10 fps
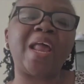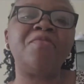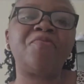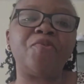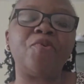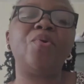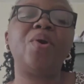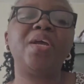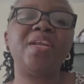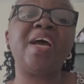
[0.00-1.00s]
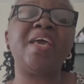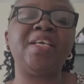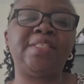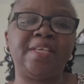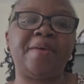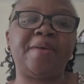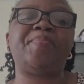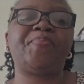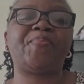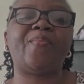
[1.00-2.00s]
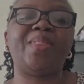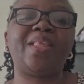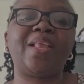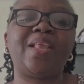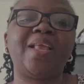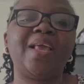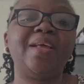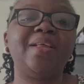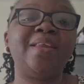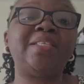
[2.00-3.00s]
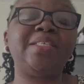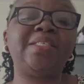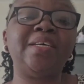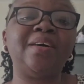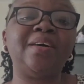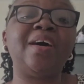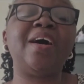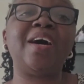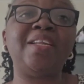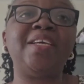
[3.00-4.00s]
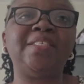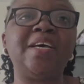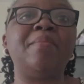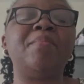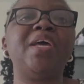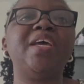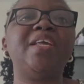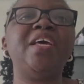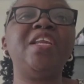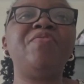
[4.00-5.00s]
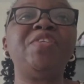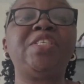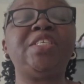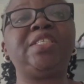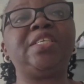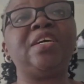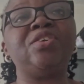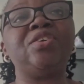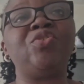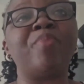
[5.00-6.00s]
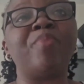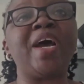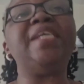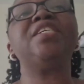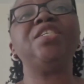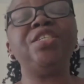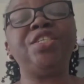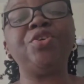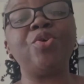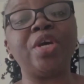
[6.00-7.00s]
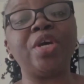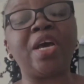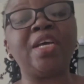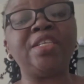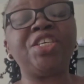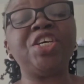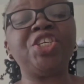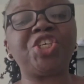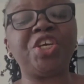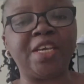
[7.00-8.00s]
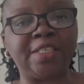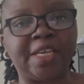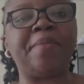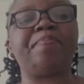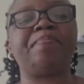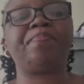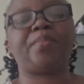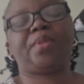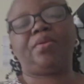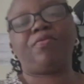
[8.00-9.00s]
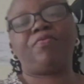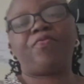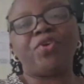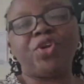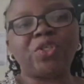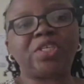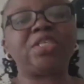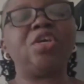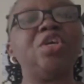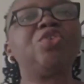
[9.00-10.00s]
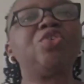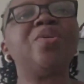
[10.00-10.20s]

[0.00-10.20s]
to apply for their exam. That is a hard exam. Then if it is Dubai DHA exam for nurses,